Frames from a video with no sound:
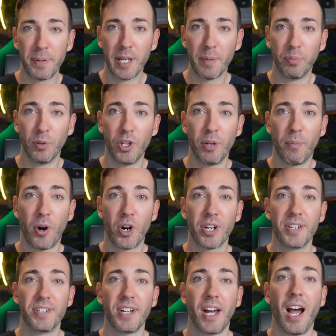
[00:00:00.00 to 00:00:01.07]
people in the
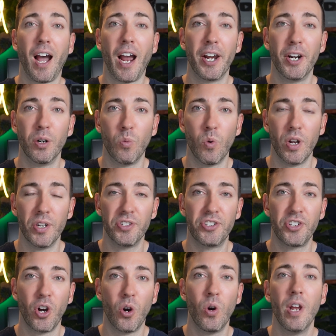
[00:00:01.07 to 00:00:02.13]
market to hire one.
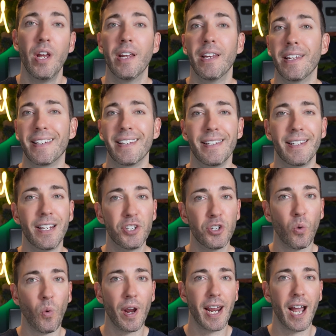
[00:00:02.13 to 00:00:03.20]
So you need
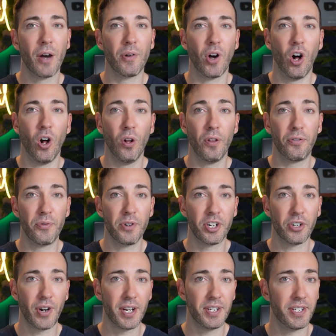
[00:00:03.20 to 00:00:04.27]
to weigh out all three
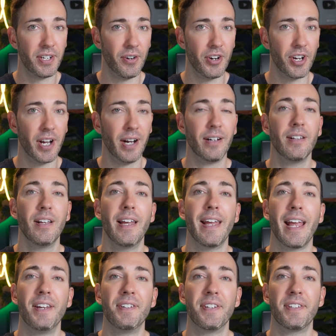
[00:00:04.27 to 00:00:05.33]
criteria
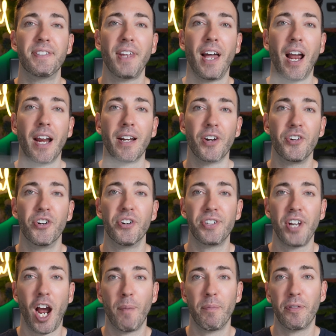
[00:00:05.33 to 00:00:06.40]
and decide on your
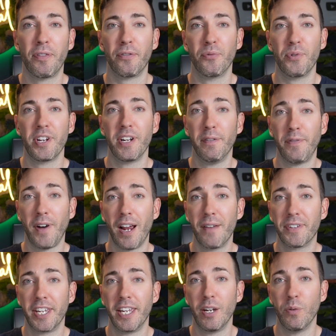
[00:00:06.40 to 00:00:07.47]
top three to
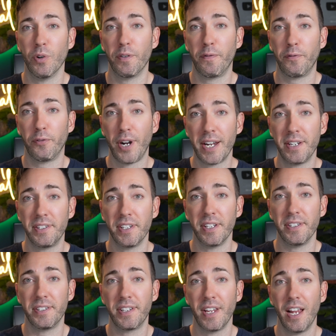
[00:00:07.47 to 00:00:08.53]
five keyword
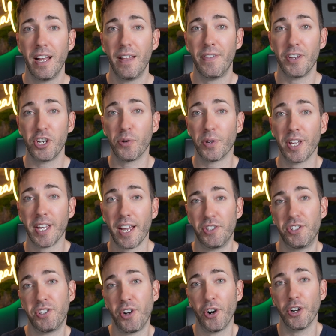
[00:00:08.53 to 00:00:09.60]
phrases that you can
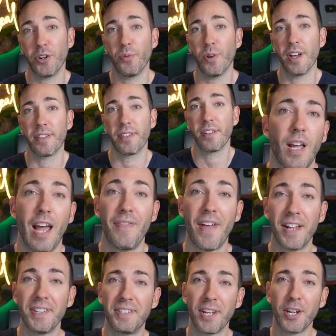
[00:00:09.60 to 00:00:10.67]
get started with. And
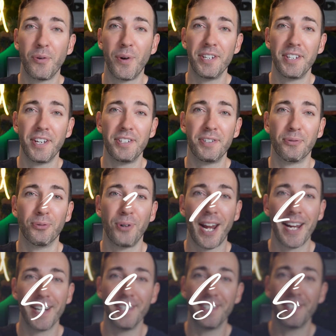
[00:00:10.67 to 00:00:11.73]
that segues us
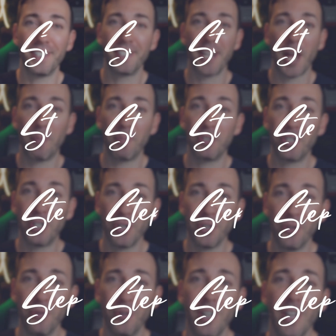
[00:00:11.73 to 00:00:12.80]
right into step
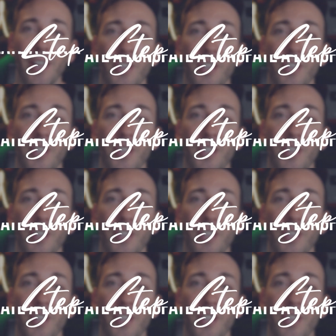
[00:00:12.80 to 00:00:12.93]
two,